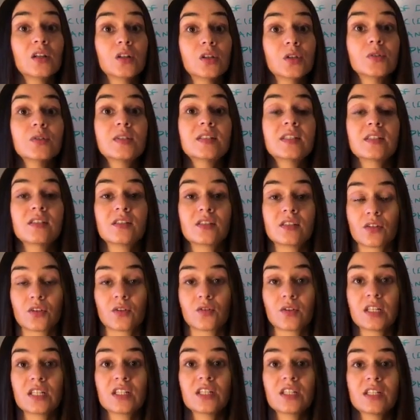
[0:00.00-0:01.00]
loosen
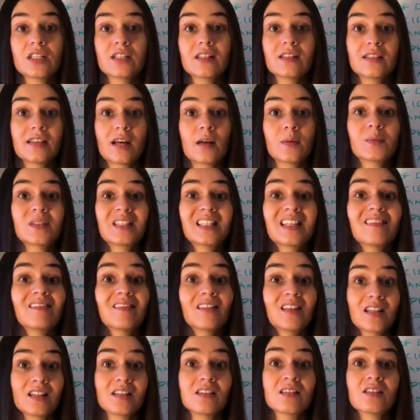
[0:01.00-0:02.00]
secretions, helps to
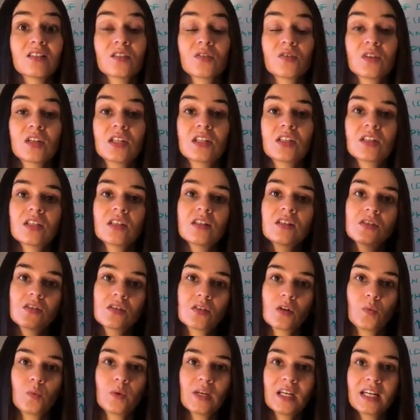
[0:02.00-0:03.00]
thin secretions
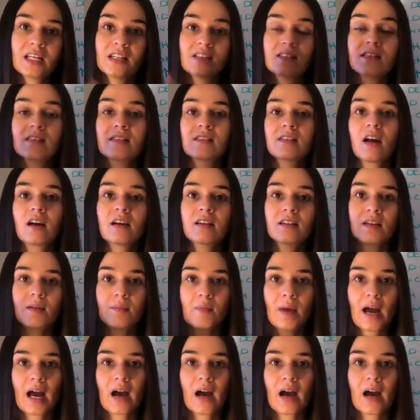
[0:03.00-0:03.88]
so we can suck them